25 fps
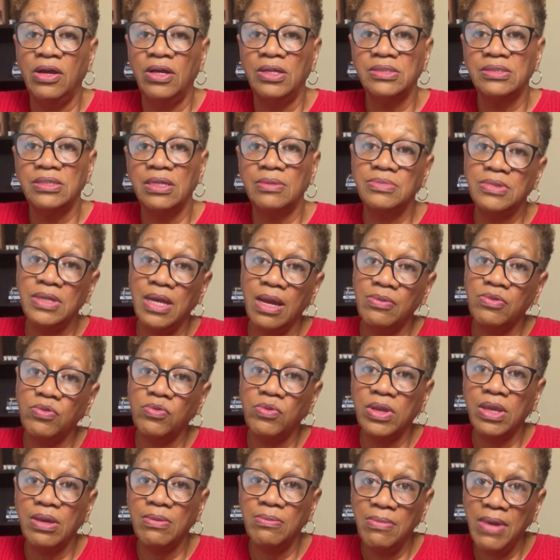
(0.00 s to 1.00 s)
Sometimes
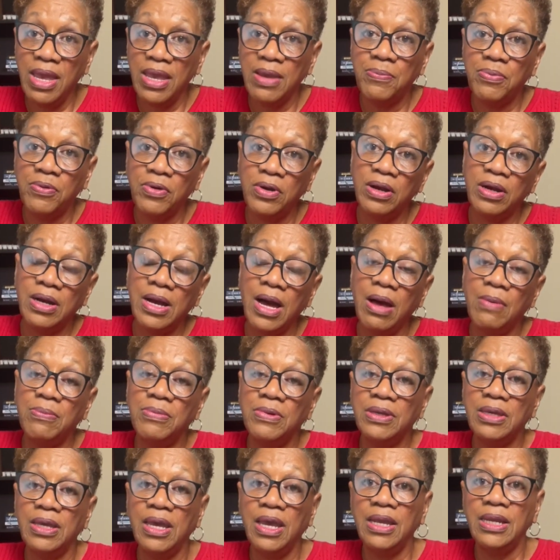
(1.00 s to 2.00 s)
we can make prayer
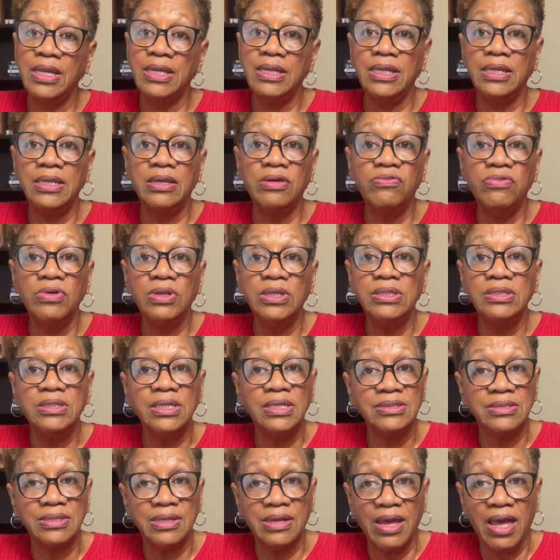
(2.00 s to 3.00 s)
complicated and it really
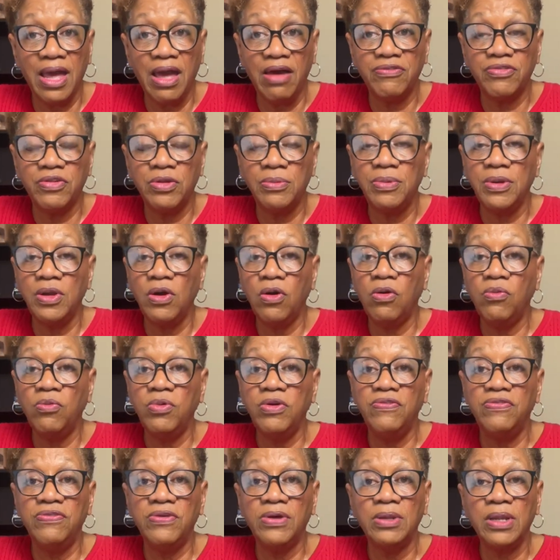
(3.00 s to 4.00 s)
doesn't have to be, or
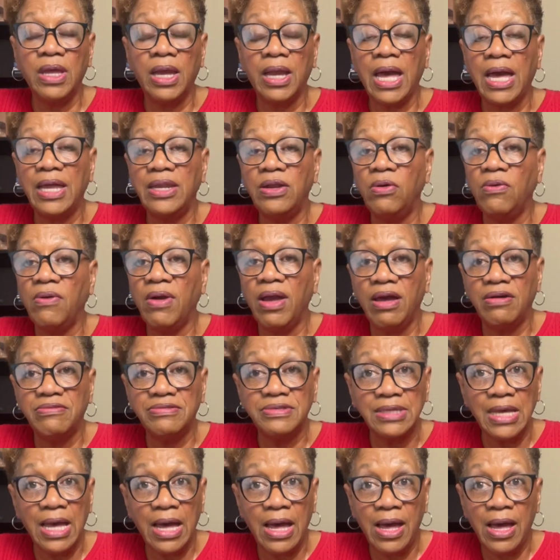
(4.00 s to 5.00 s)
we feel like I don't have
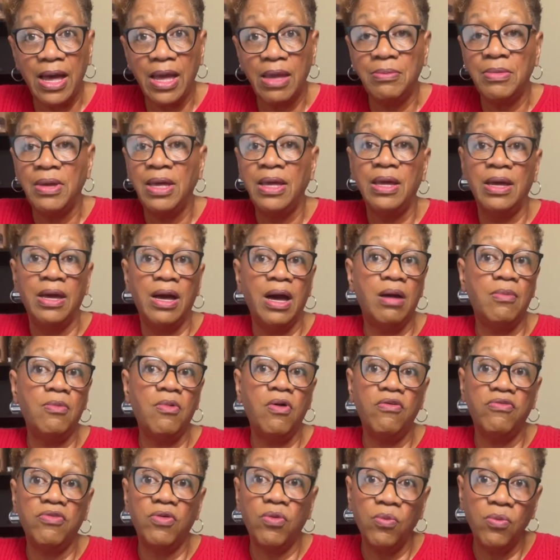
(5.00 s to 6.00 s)
time, I'm
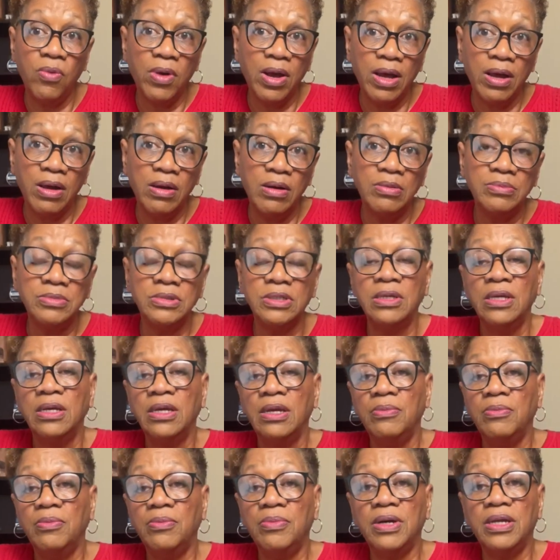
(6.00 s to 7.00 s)
overwhelmed.
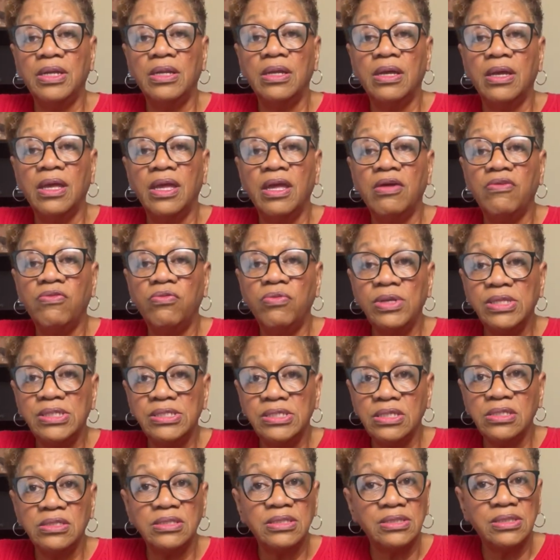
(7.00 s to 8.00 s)
But if we
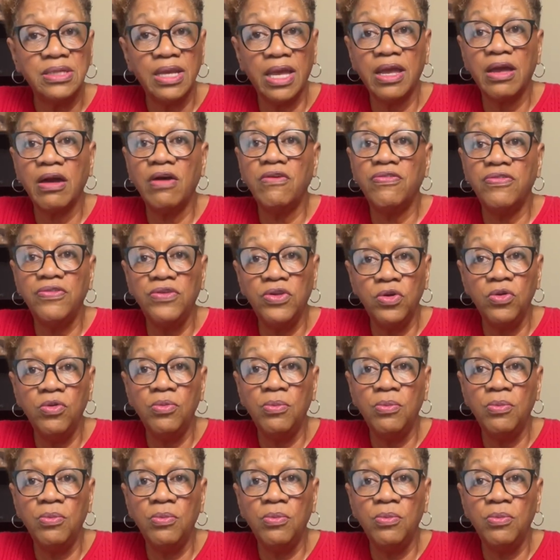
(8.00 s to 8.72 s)
just take a few